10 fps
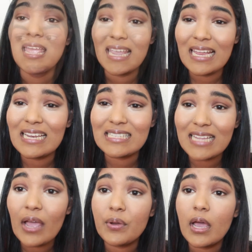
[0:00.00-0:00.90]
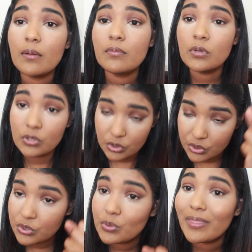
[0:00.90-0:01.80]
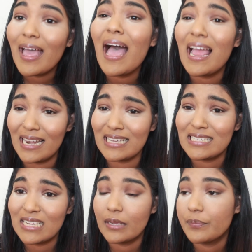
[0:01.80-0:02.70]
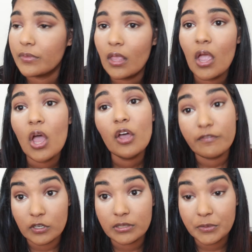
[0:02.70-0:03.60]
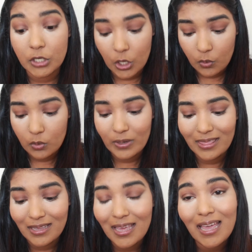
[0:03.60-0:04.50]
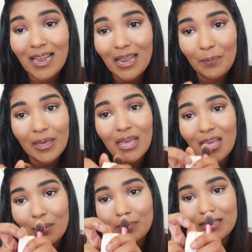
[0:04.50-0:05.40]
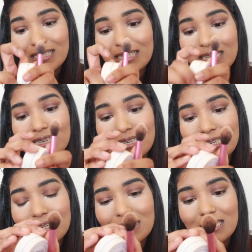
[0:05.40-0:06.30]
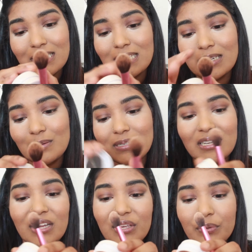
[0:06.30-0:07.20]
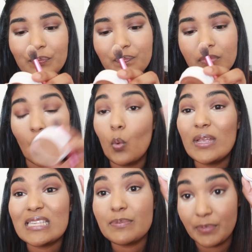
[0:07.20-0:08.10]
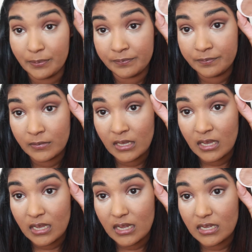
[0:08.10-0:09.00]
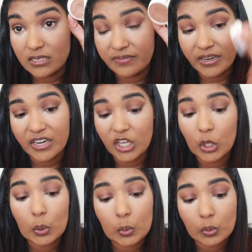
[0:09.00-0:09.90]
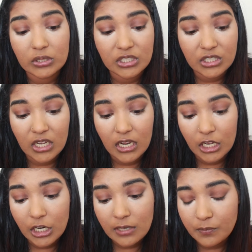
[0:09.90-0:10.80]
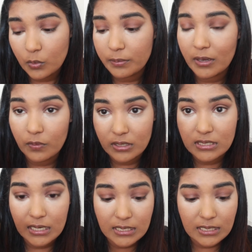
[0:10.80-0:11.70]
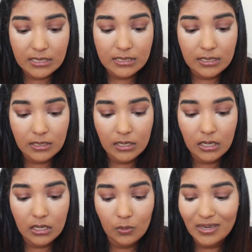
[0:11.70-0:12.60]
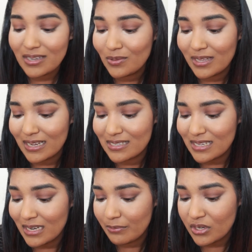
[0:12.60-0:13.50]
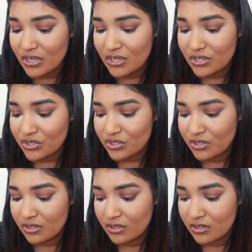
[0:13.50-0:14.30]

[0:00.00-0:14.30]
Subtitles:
It has now come to the highlighting. First I'm going to go in with ColourPop's, I'll tell you, Wisp. It's a very gold color with my Real Techniques, what are you, like a setting brush?